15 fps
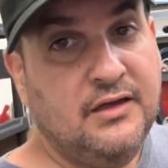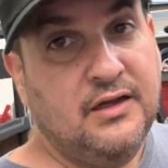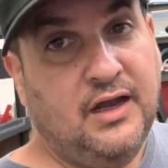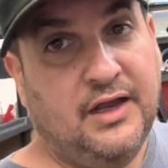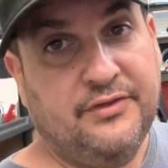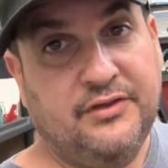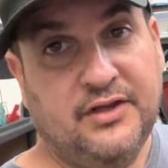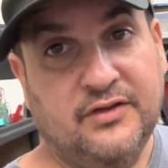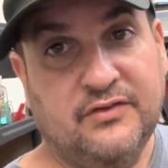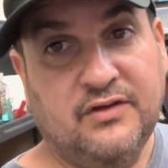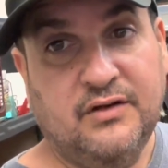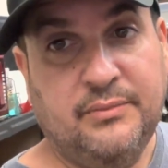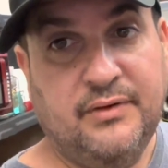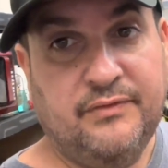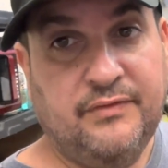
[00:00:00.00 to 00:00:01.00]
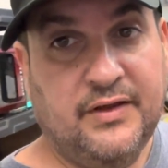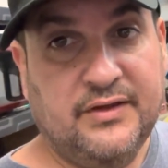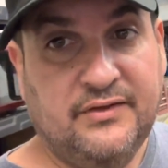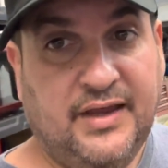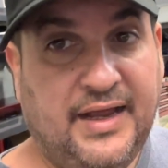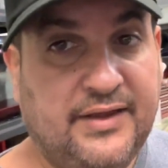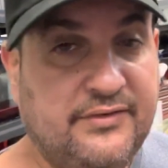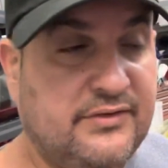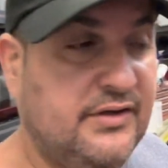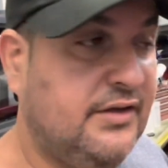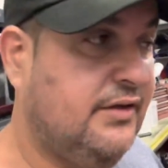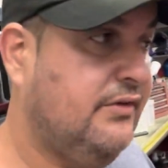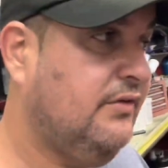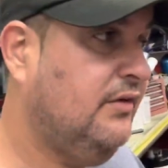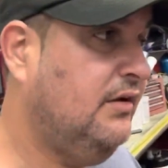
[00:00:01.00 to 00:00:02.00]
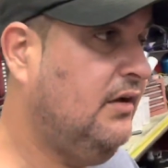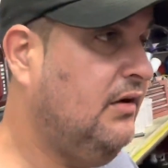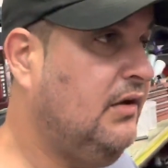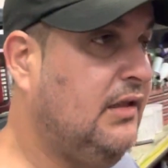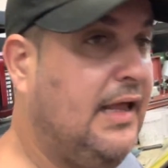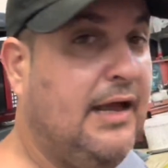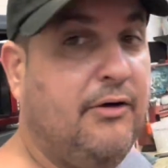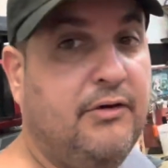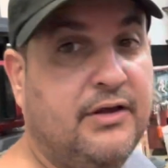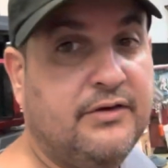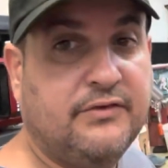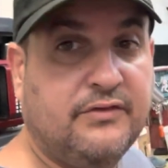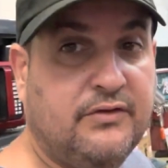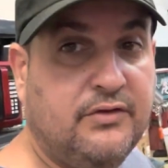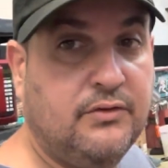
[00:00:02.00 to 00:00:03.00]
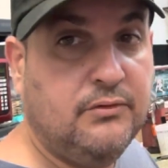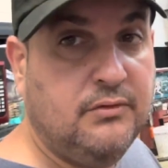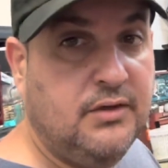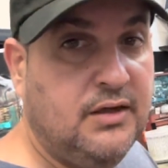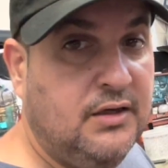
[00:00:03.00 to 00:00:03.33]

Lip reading: I think it's gonna be fantastic. It's gonna allow us to